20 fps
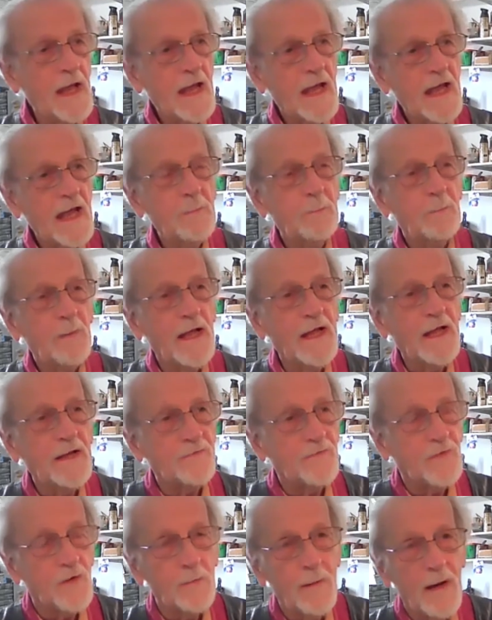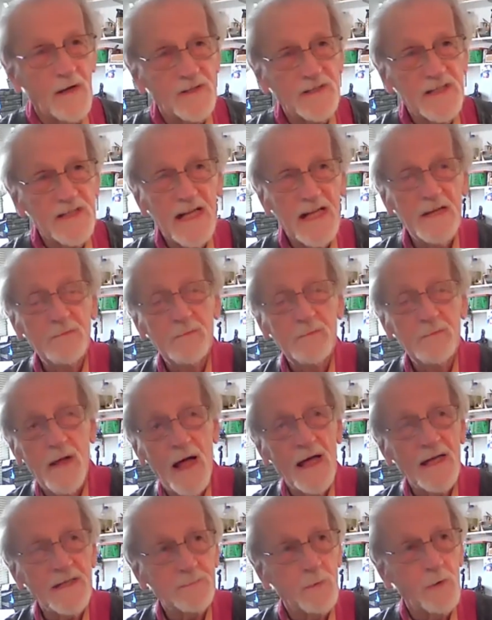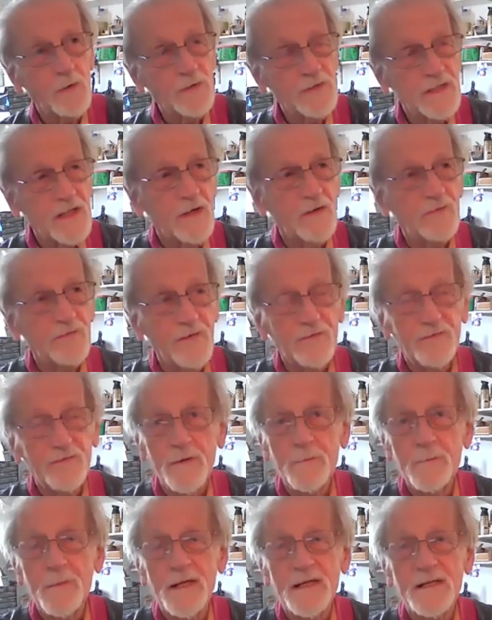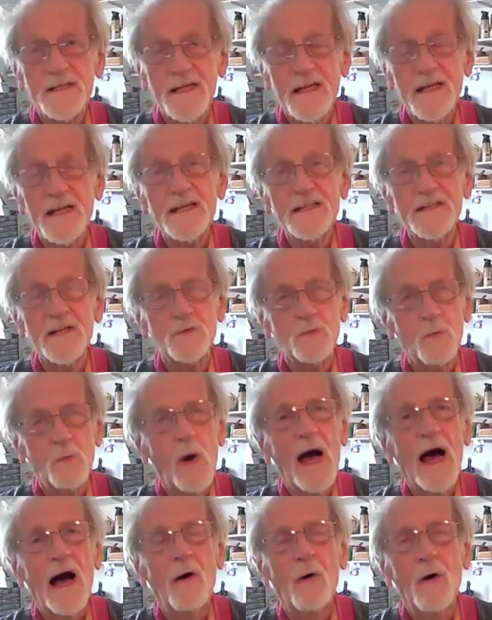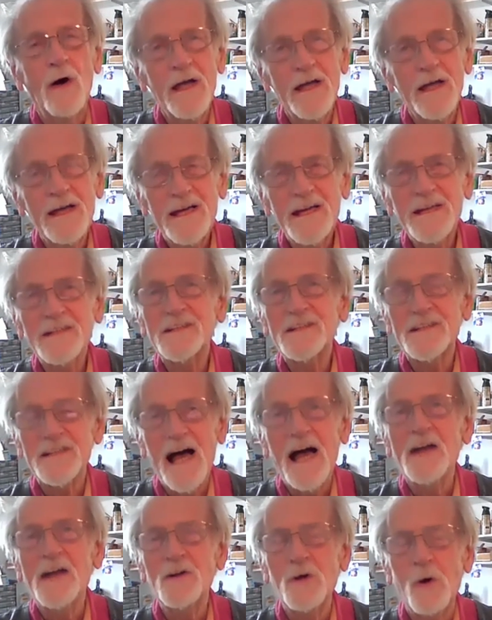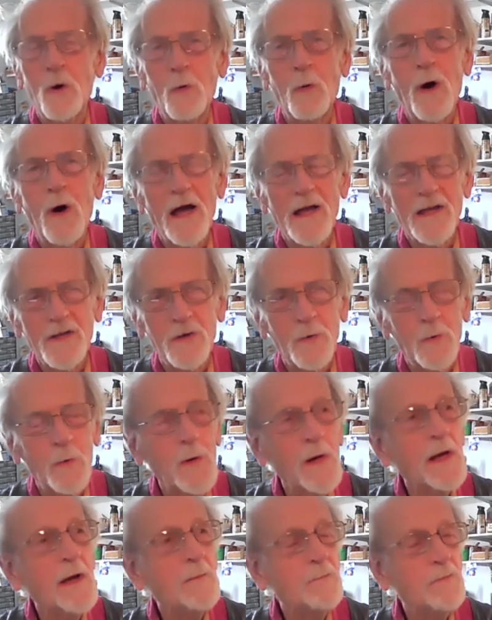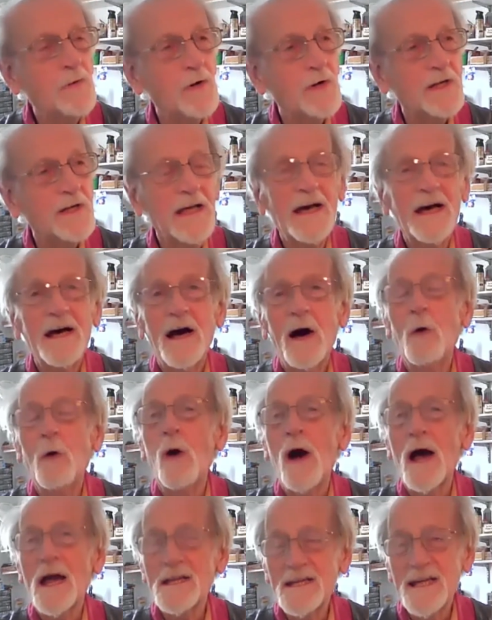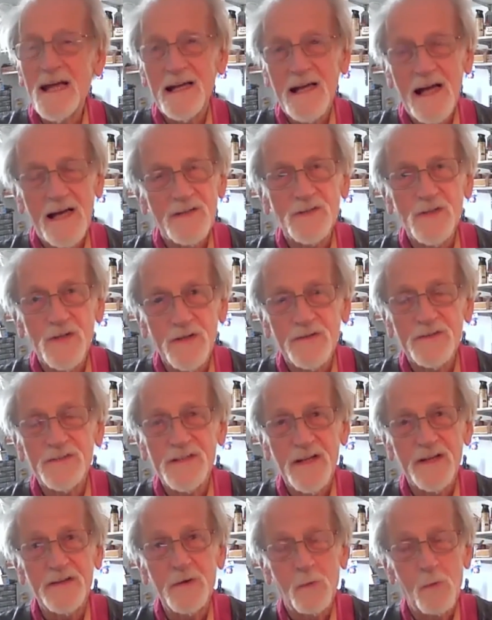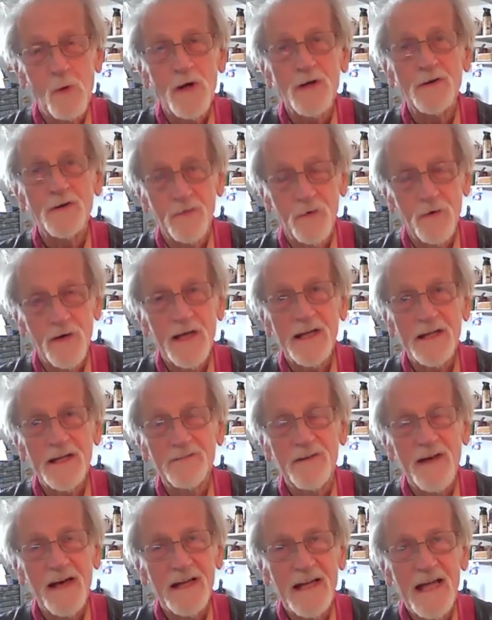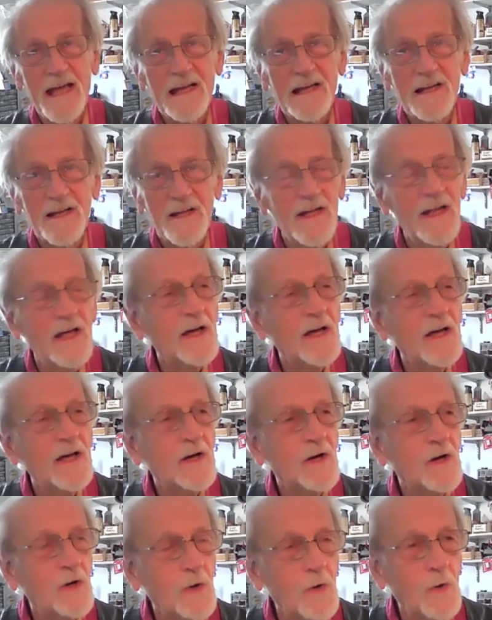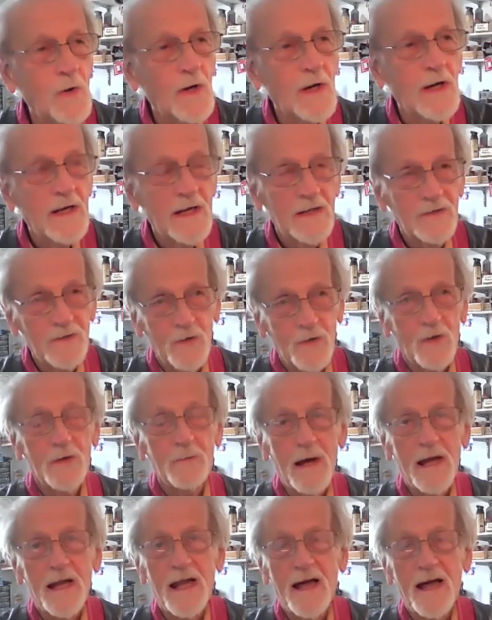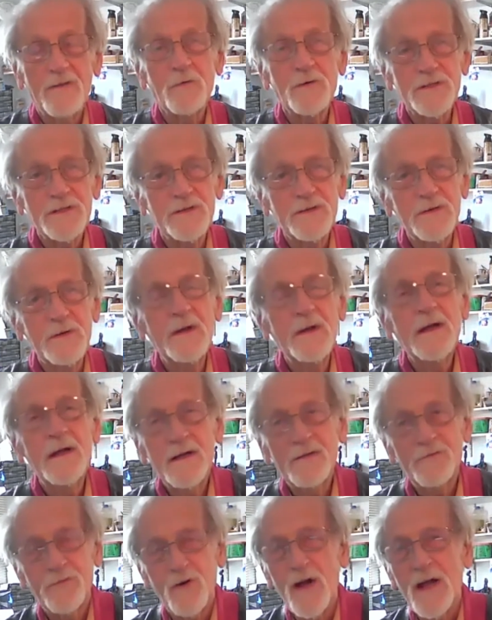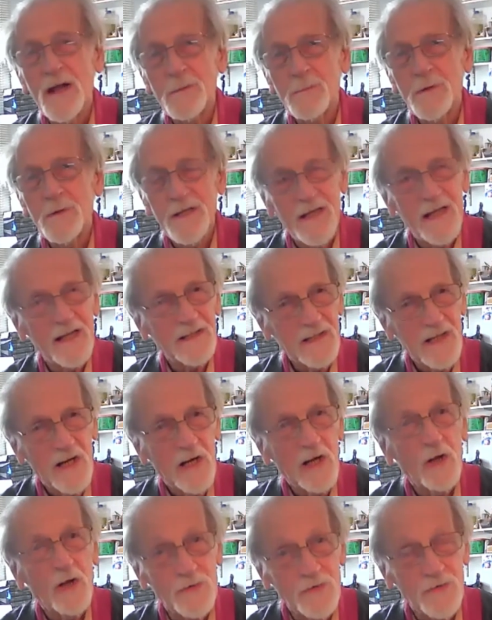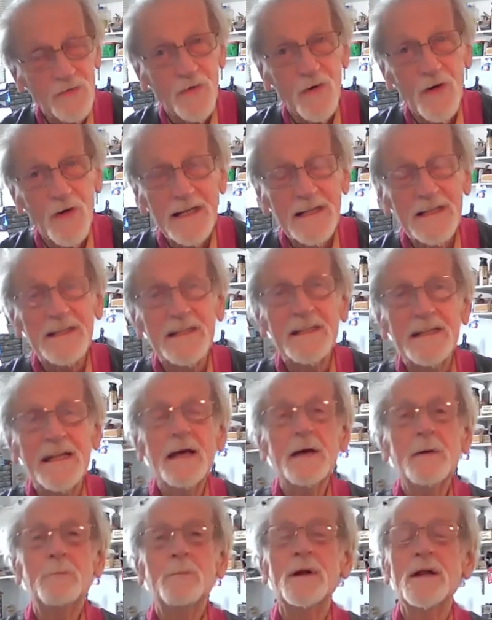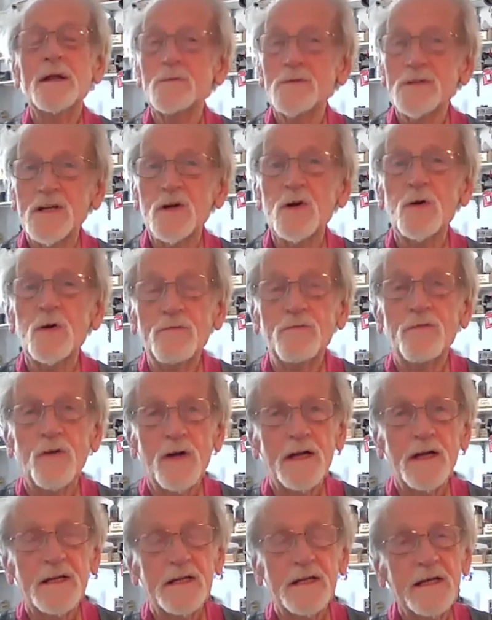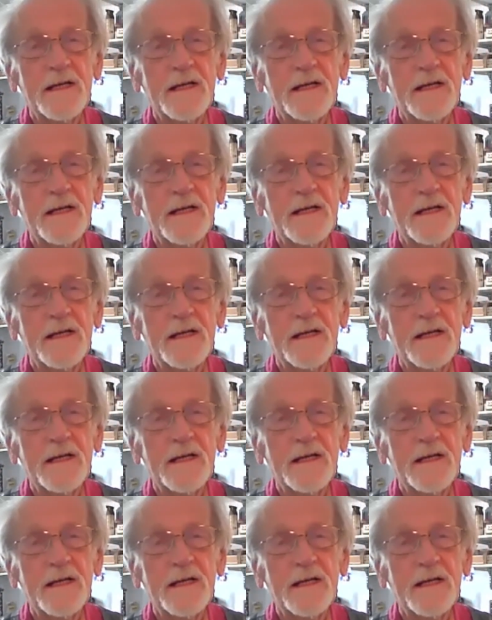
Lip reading: He played it for about 10 or 15 minutes. And he says, wow. He says, "I know why you put a wide neck." I should have said the wonderful Eddie Van Halen, who during my life was a friend, but not a close friend, but he was a good friend.